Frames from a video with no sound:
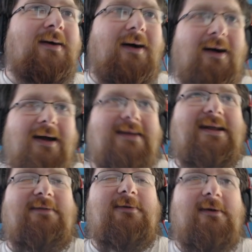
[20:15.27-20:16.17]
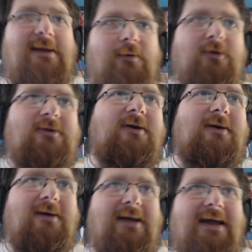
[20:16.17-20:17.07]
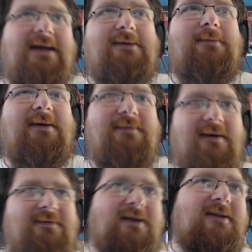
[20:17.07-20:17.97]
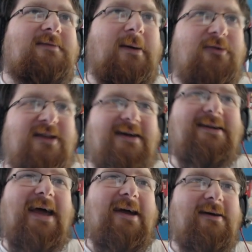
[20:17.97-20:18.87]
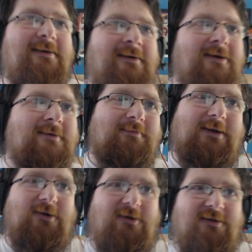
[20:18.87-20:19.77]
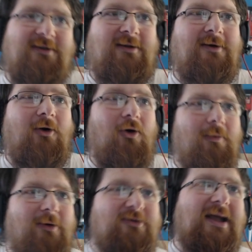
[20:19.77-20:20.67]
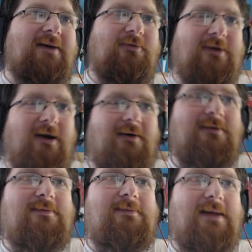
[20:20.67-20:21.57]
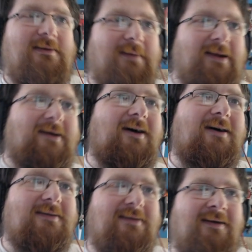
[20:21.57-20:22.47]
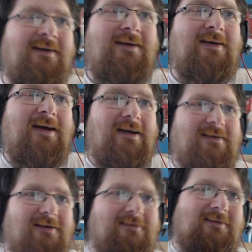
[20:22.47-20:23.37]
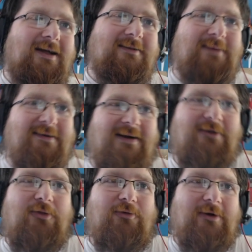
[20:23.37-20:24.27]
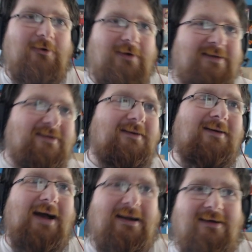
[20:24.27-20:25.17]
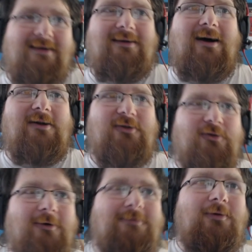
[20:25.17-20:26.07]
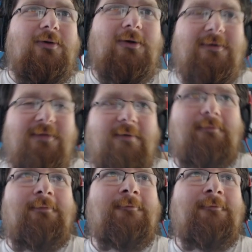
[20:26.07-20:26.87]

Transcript: I definitely want her in my 5-color Spellslinger deck, because almost every spell I cast that has mana value 3 or greater, and I can cast an awful lot of them.